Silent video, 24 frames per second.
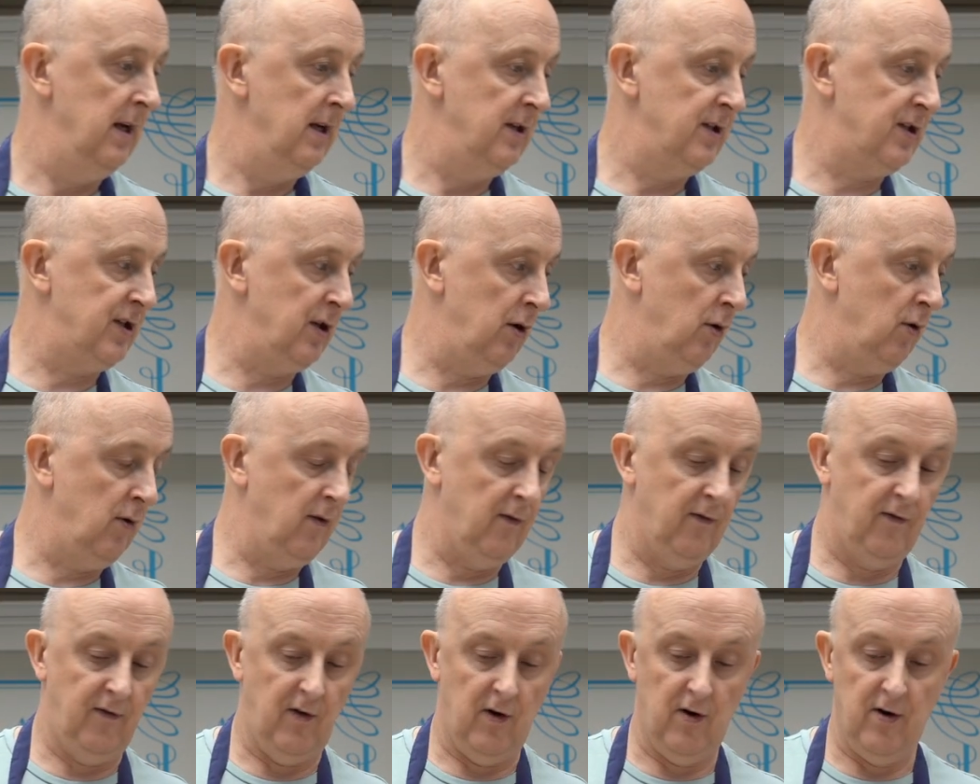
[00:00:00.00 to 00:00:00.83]
So
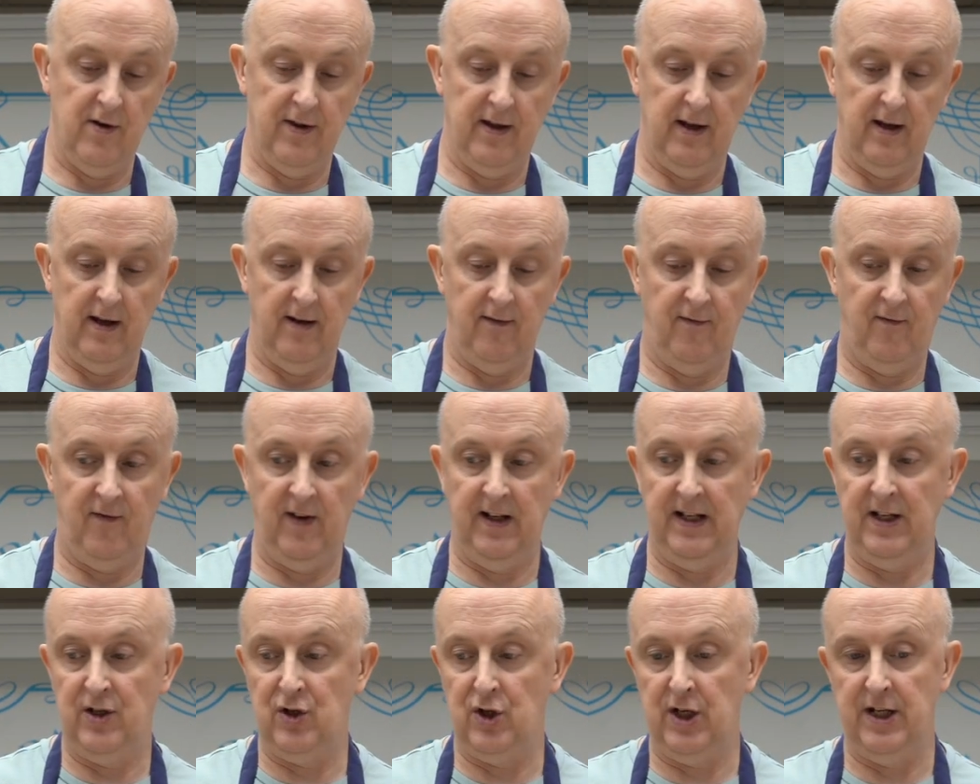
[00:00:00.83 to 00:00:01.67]
for the
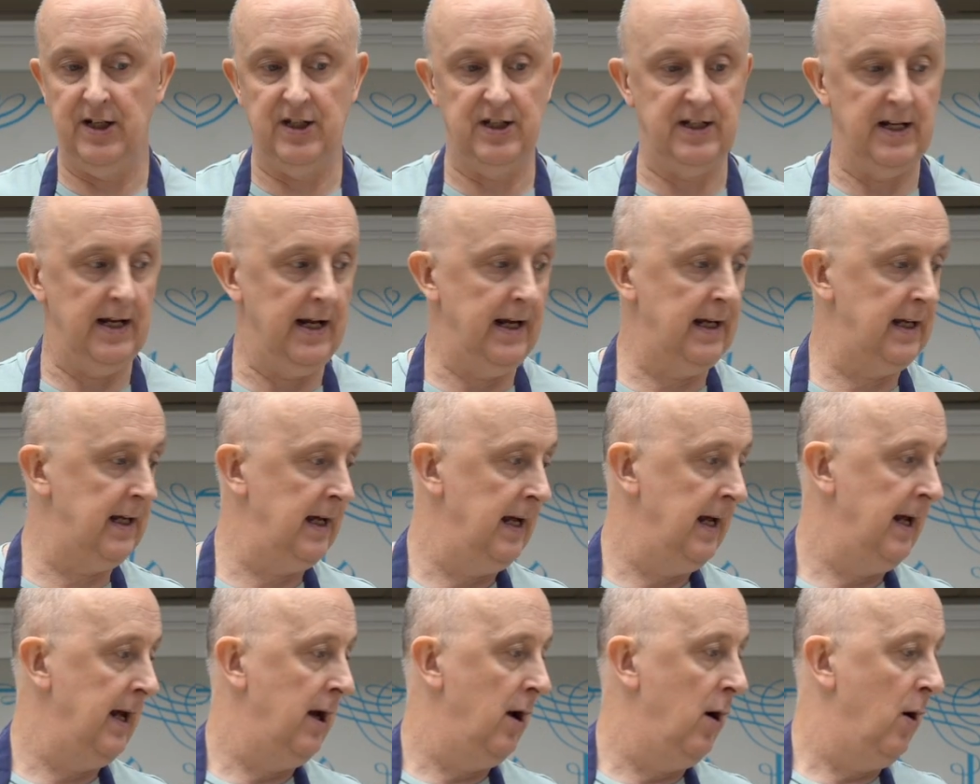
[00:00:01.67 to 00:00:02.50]
Philly cheesesteak,
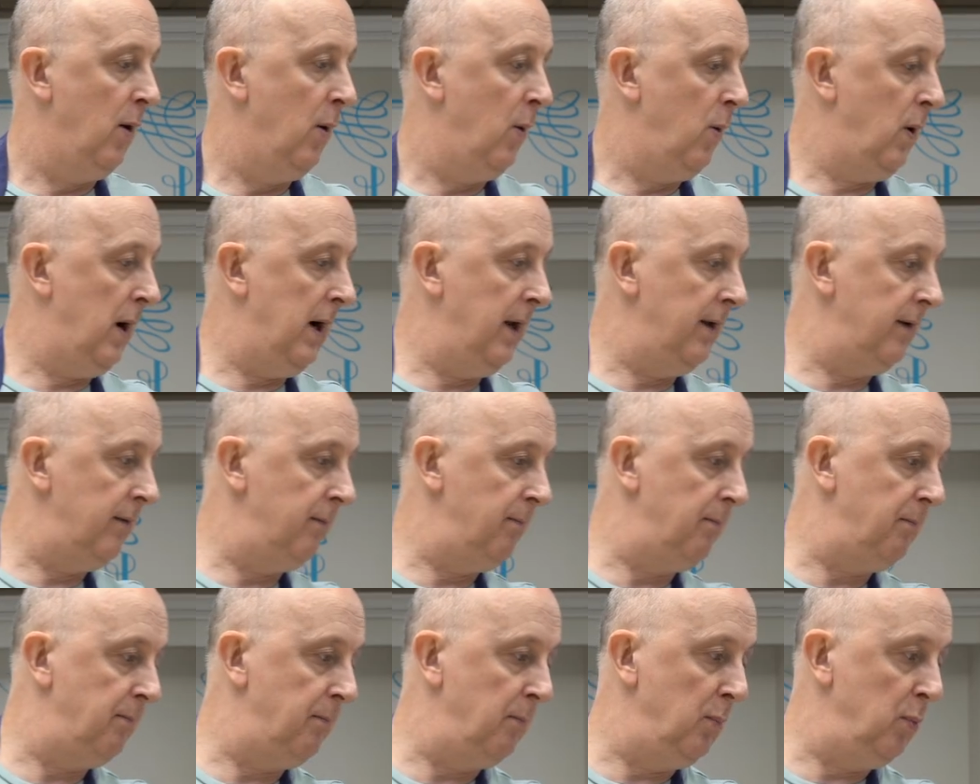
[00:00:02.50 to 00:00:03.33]
what
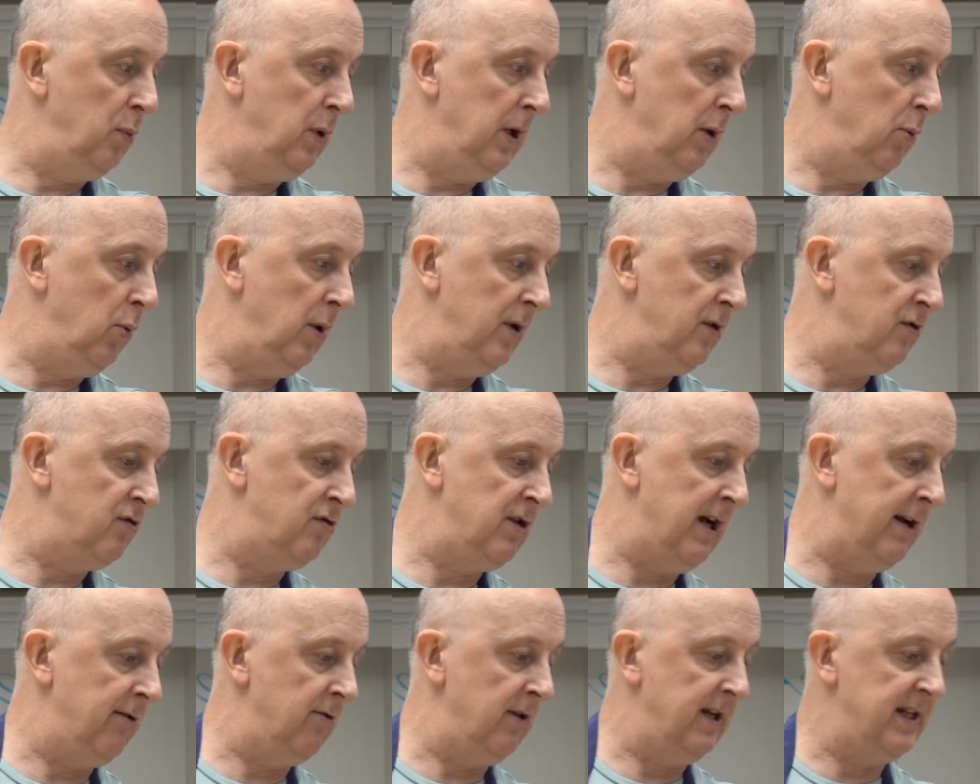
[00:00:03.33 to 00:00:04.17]
you would
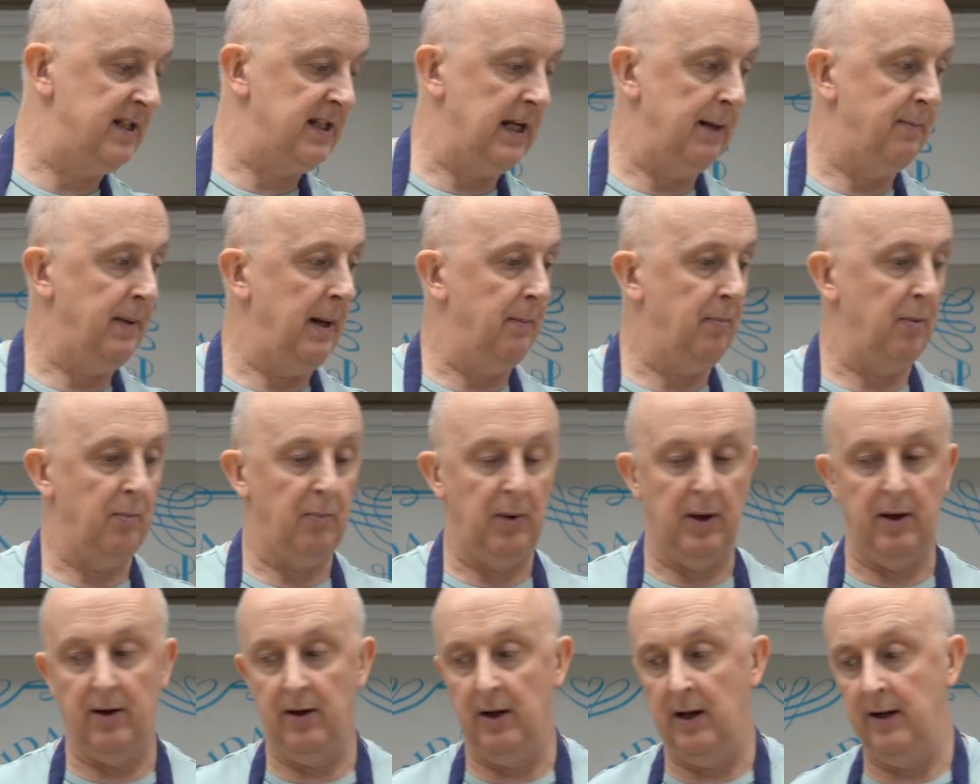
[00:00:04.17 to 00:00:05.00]
generally see people
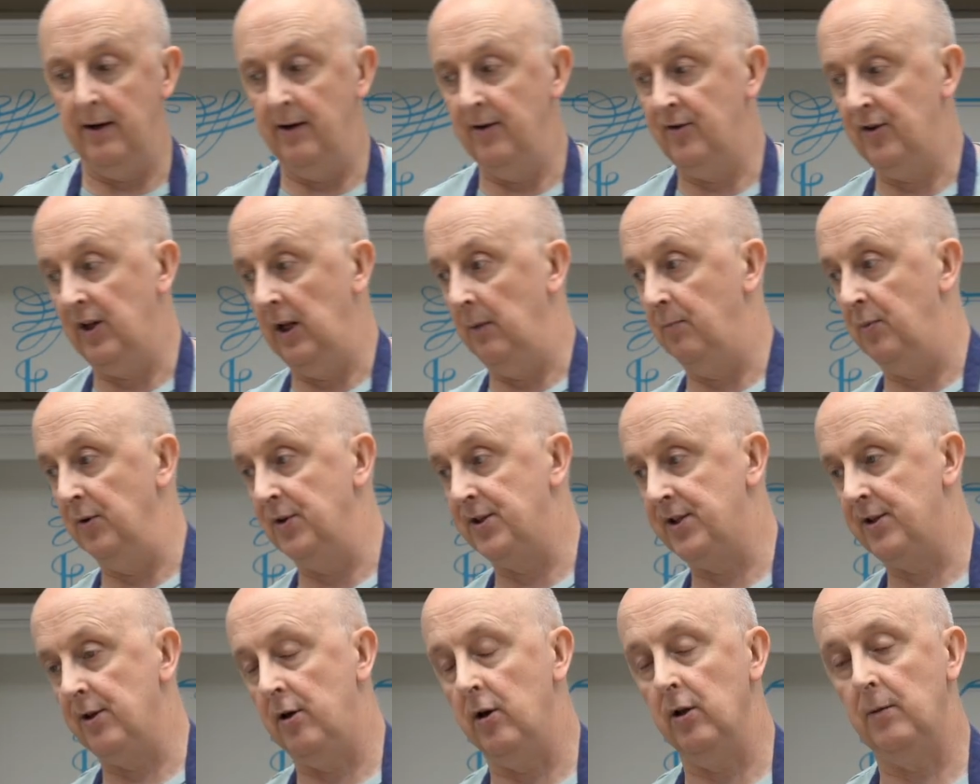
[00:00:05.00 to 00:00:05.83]
put it on it, they'll put
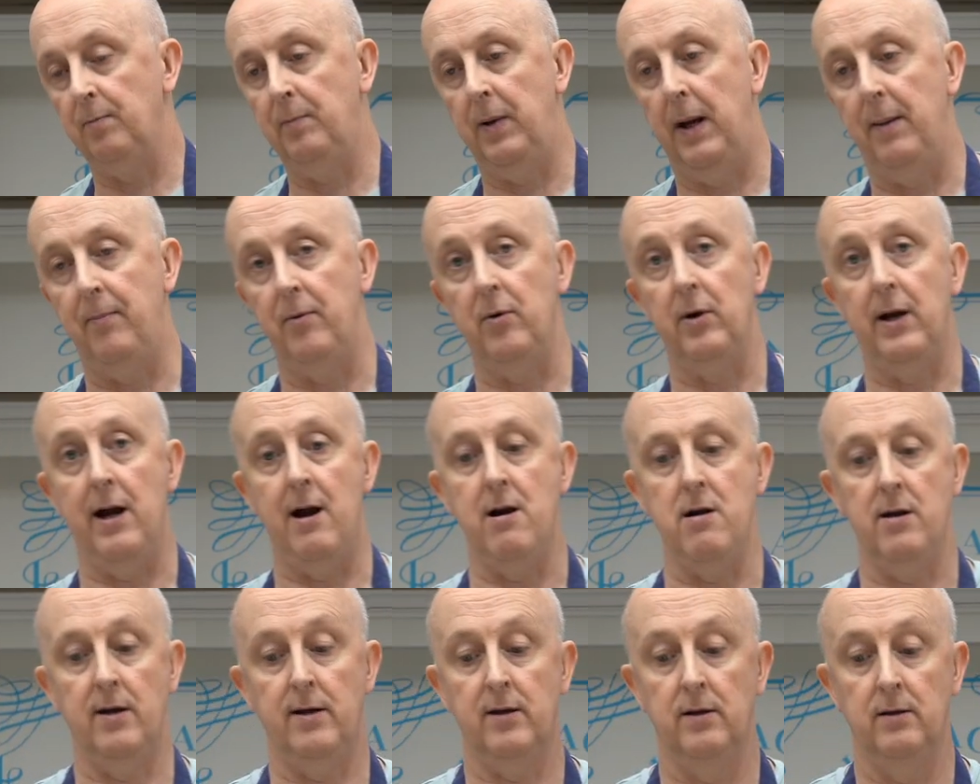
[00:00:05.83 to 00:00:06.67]
salt, pepper,
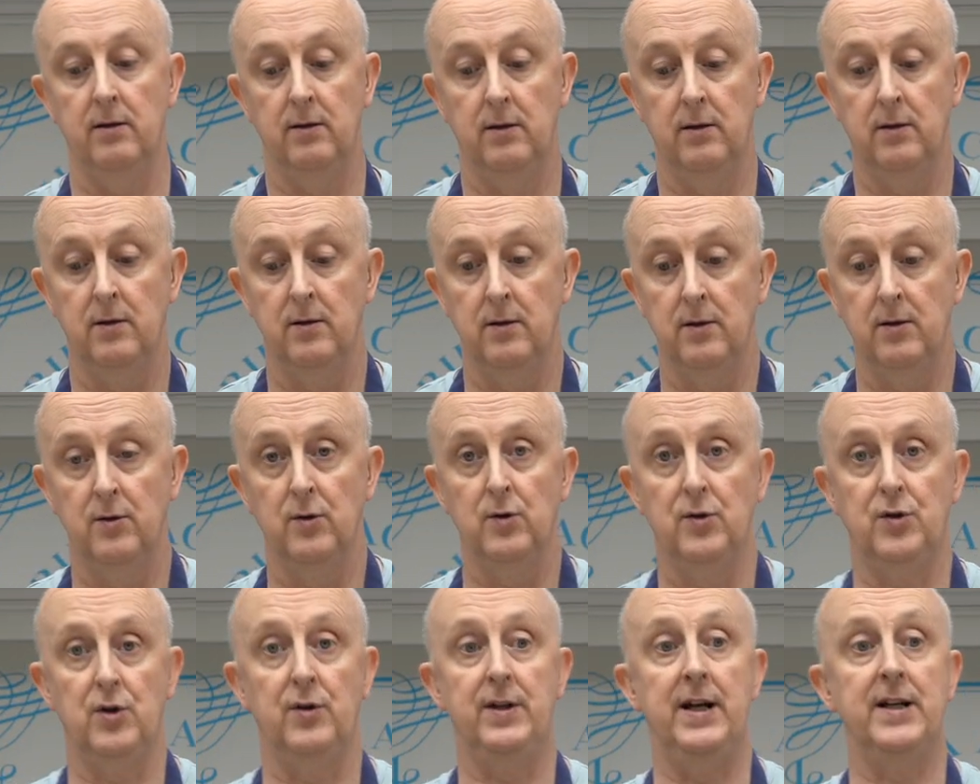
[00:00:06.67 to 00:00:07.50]
garlic.
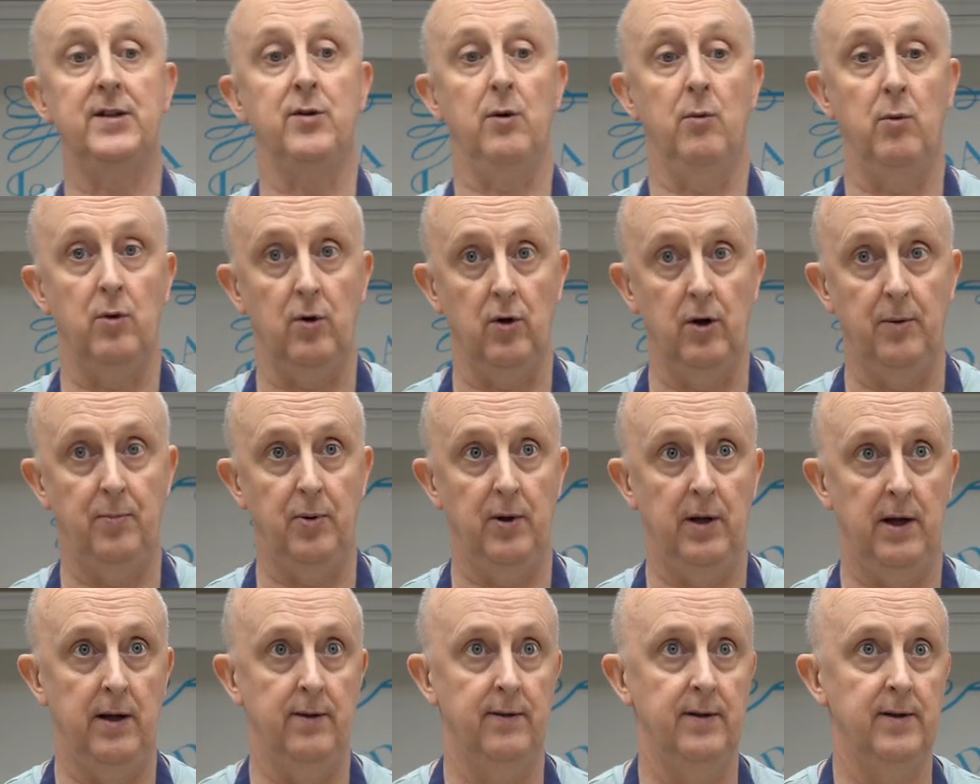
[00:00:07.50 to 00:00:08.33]
So that's what we're going to
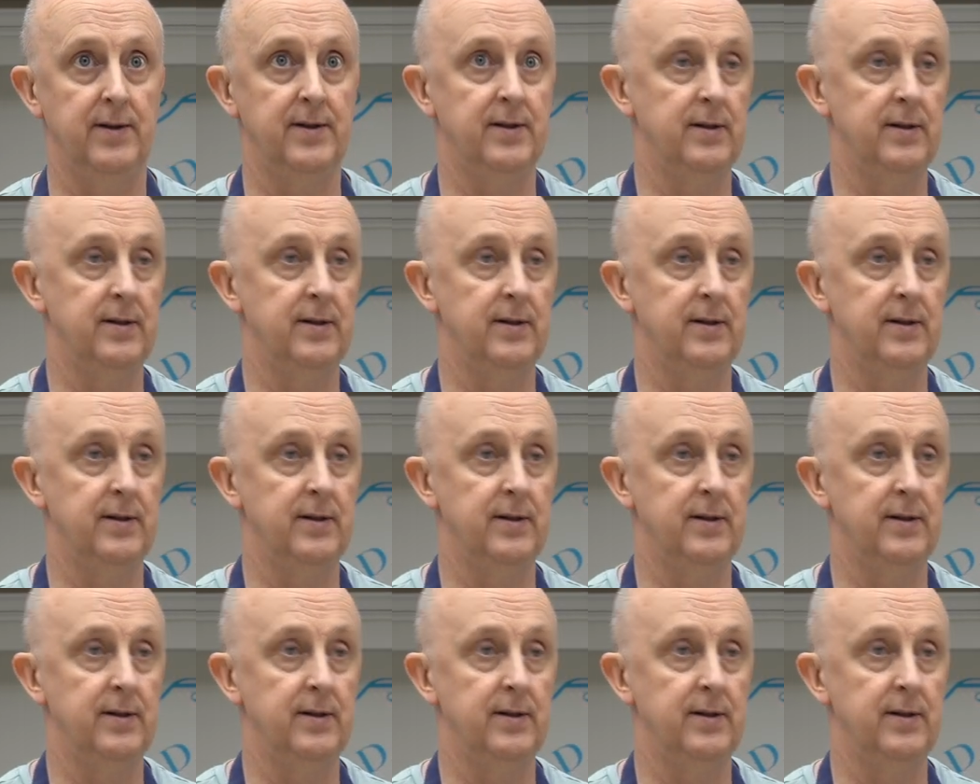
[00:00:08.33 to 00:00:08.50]
put on this.